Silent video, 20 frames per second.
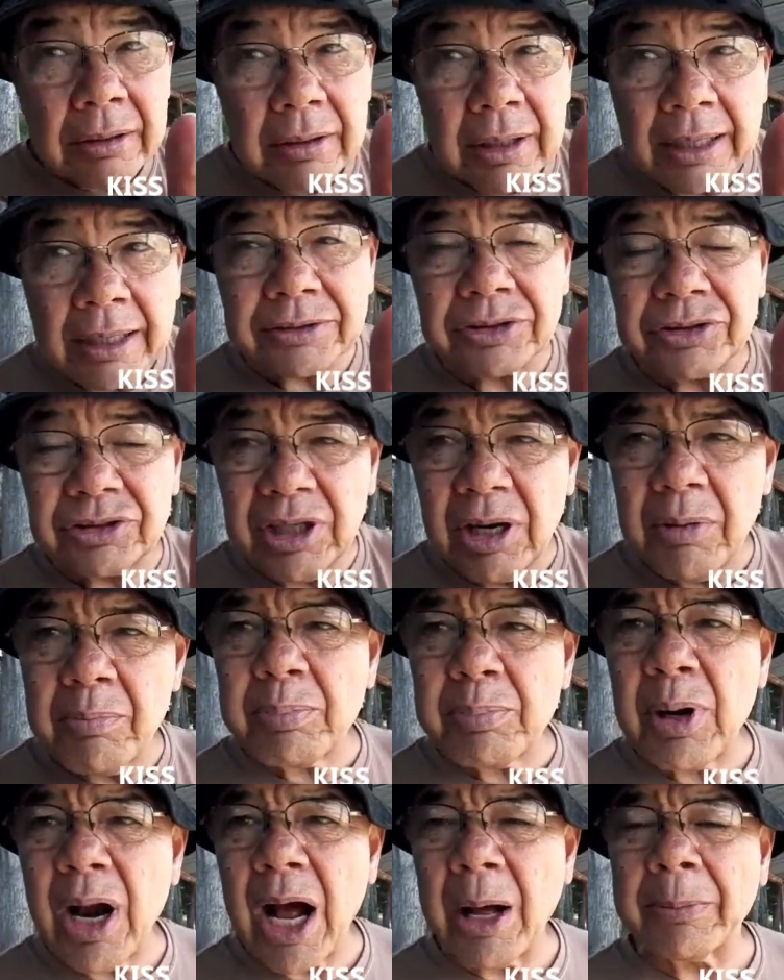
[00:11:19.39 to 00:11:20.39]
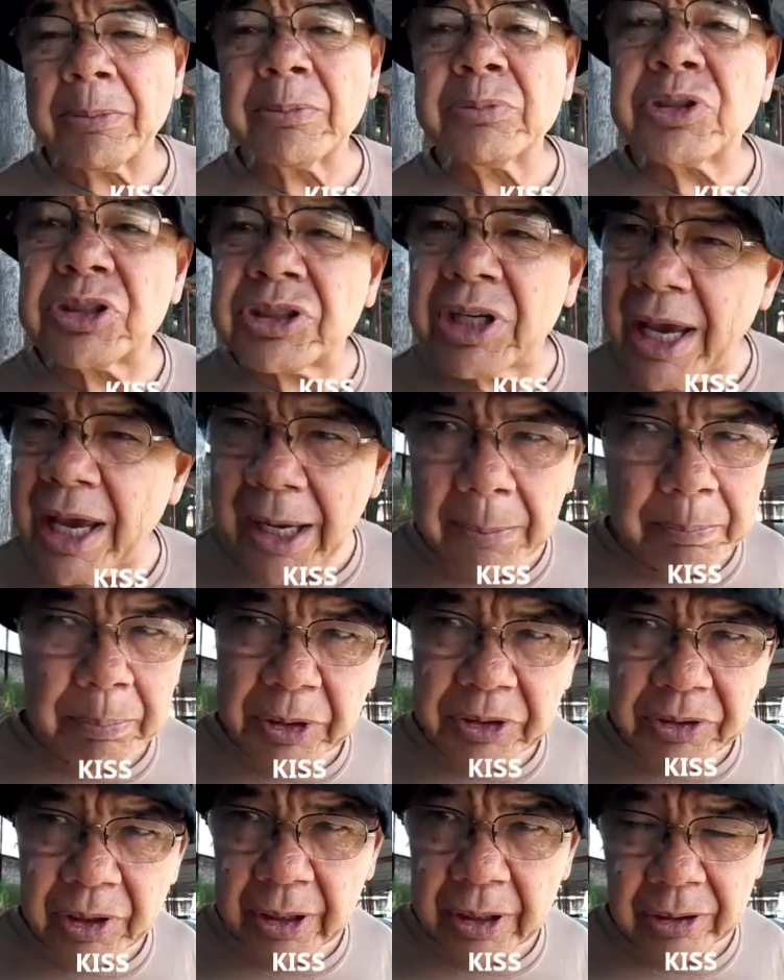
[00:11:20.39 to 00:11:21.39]
Now, some problems can't
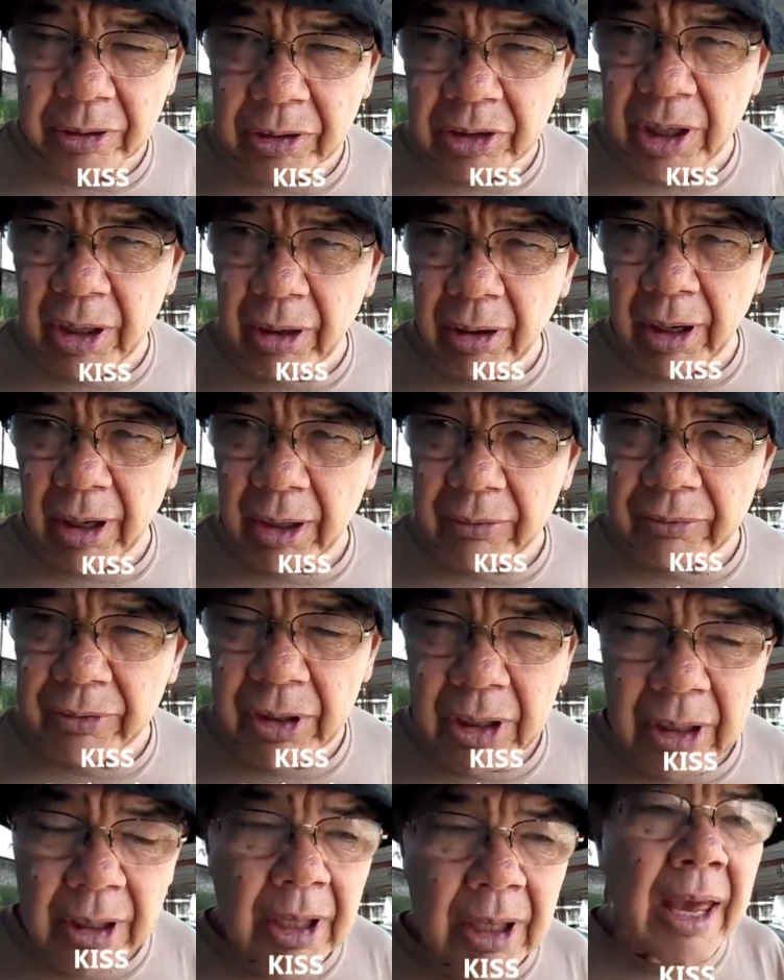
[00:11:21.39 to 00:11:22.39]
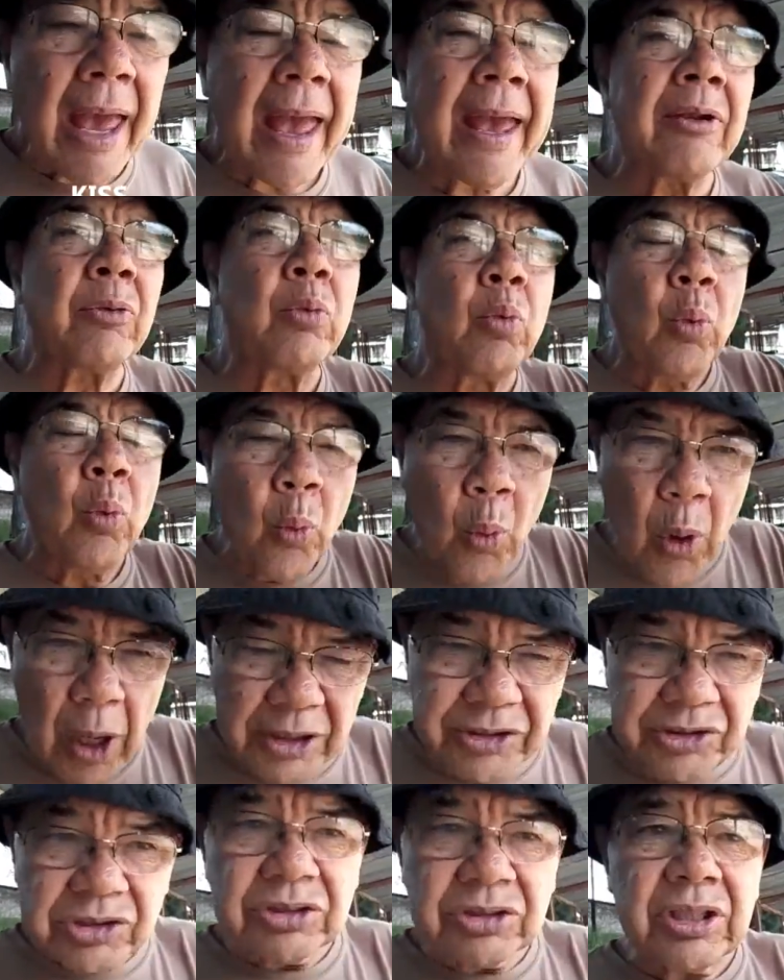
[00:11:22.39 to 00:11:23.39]
be taken care of, and
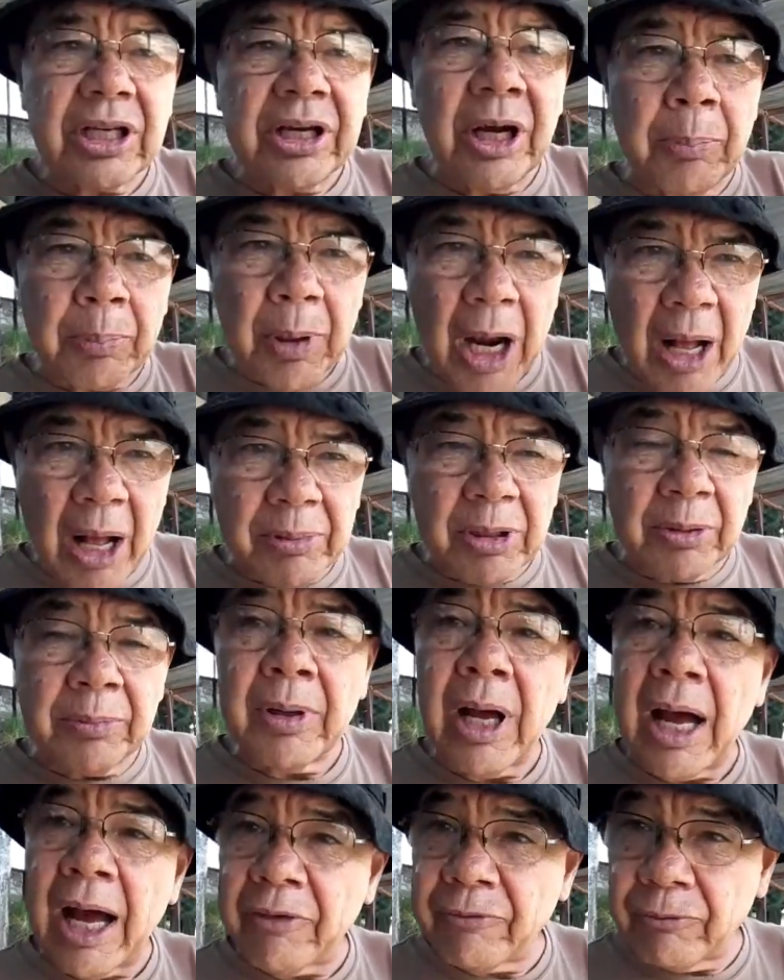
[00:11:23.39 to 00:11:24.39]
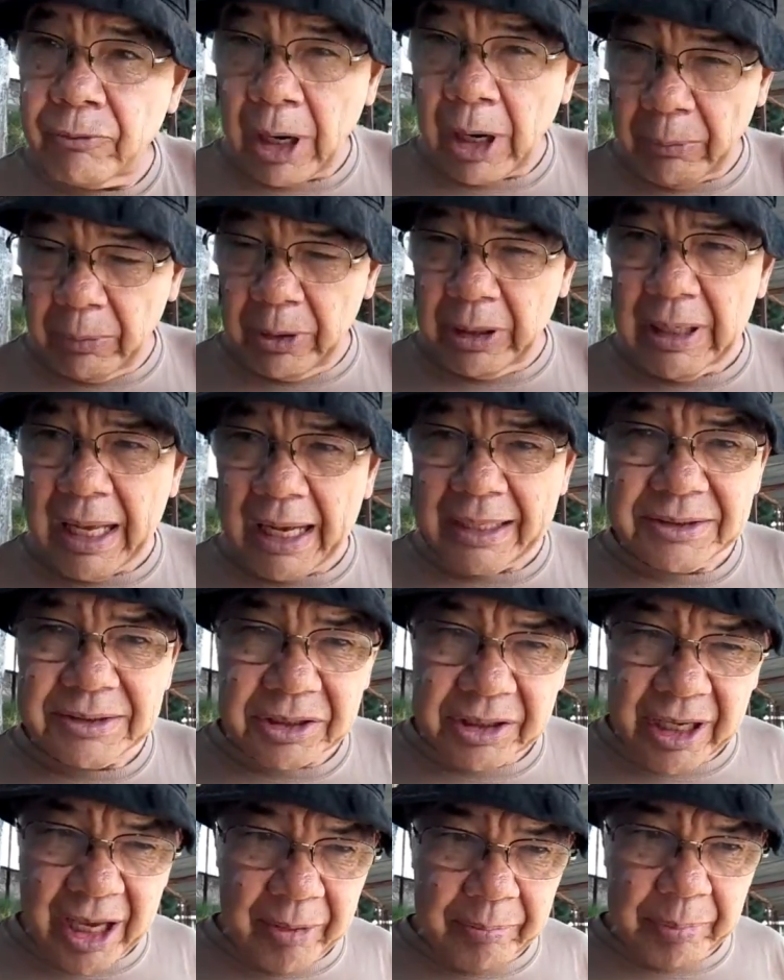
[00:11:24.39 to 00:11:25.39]
once a problem I realize
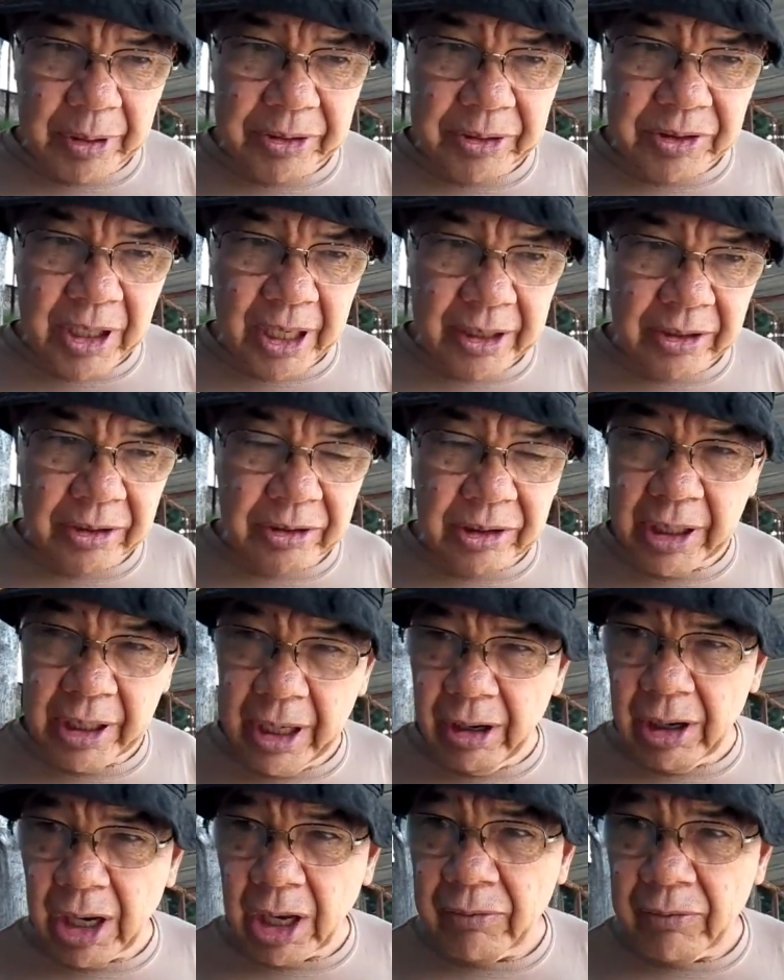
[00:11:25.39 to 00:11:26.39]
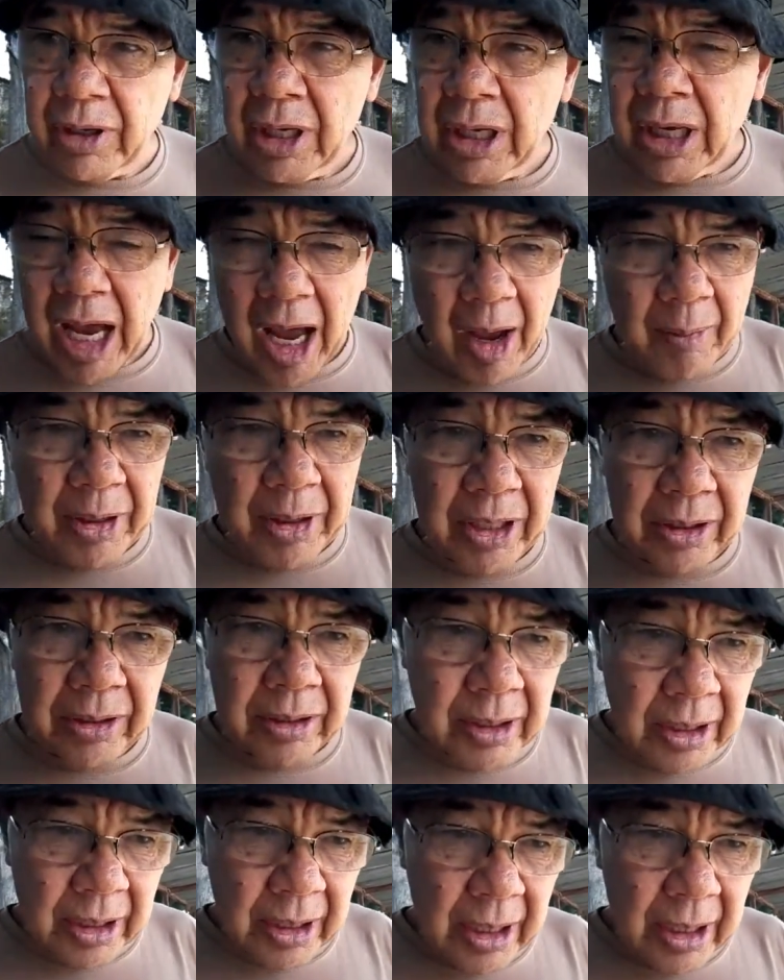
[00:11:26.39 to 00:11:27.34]
it can't be taken care of, I mean,